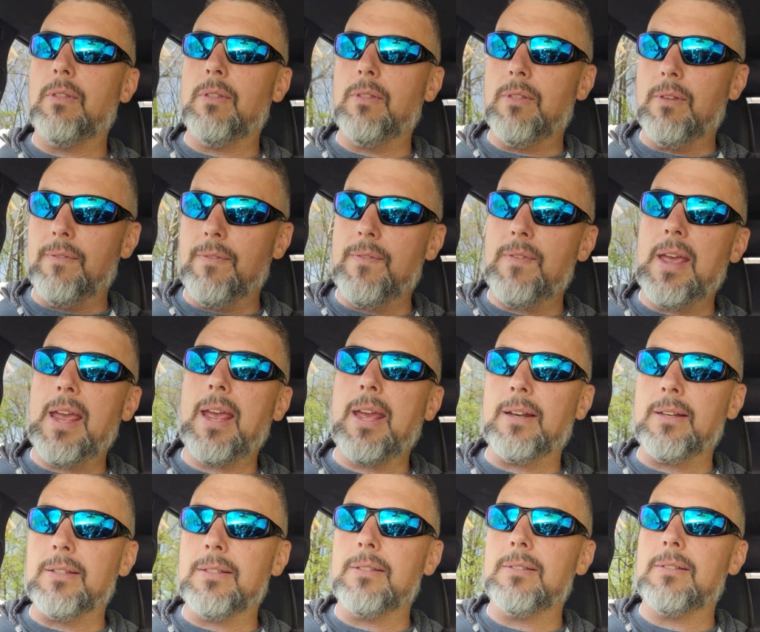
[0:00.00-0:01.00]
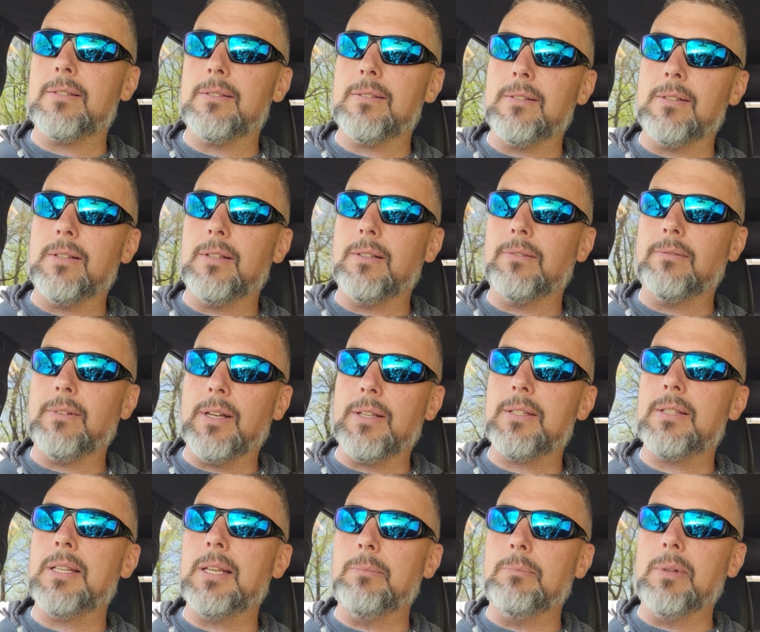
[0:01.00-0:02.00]
the fan
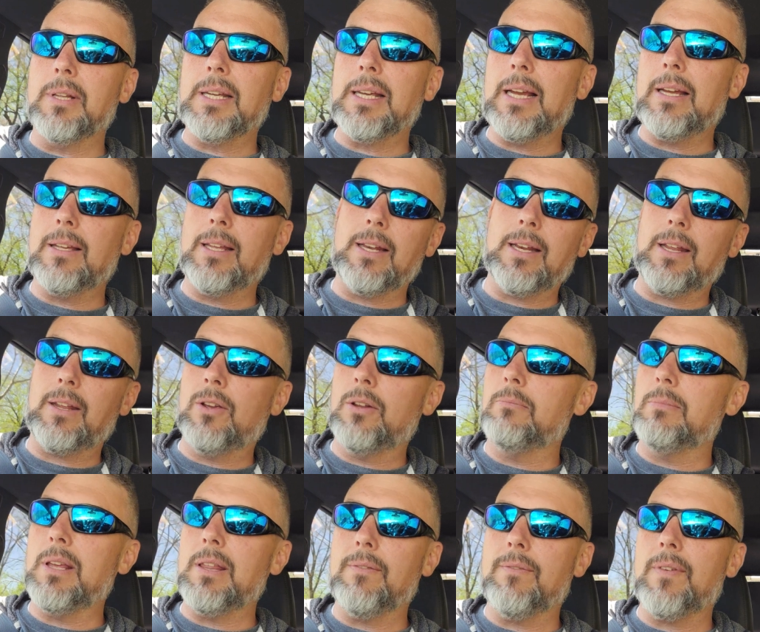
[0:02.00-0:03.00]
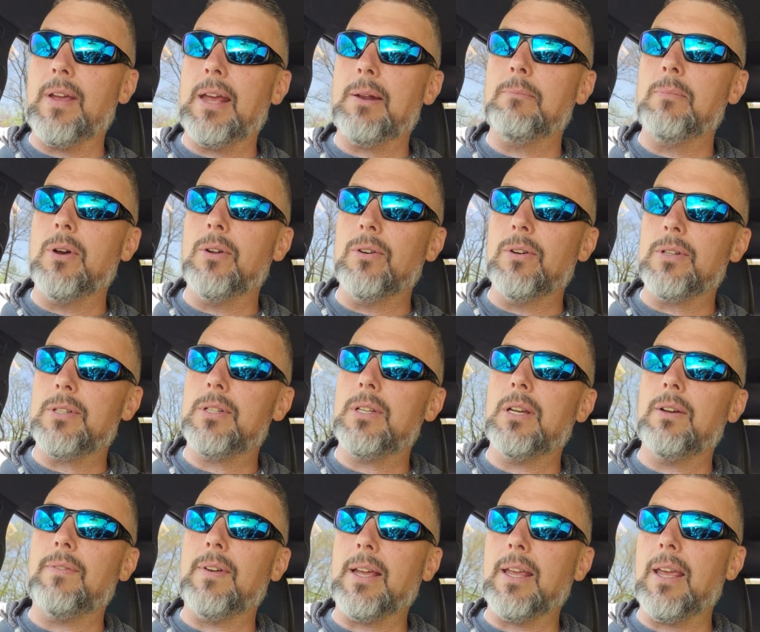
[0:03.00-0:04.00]
assembly, and it could be the fan motor
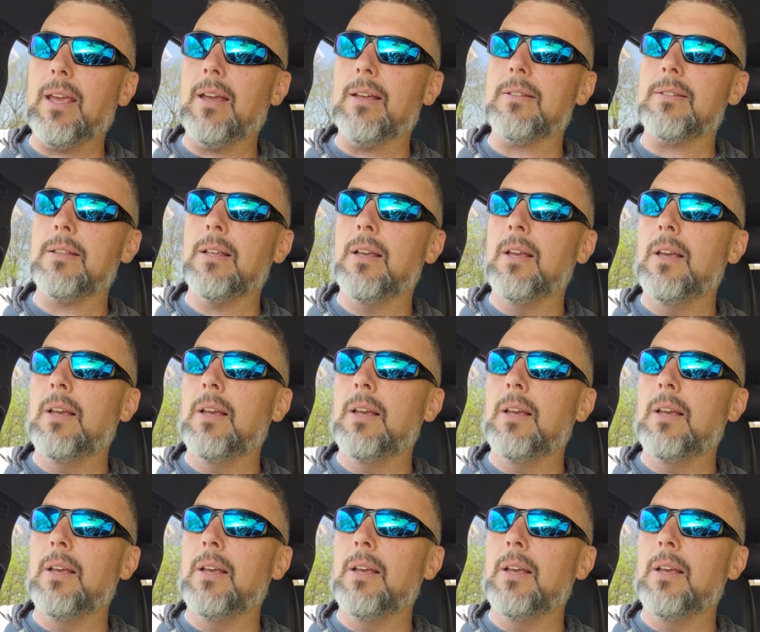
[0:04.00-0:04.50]
itself, I guess,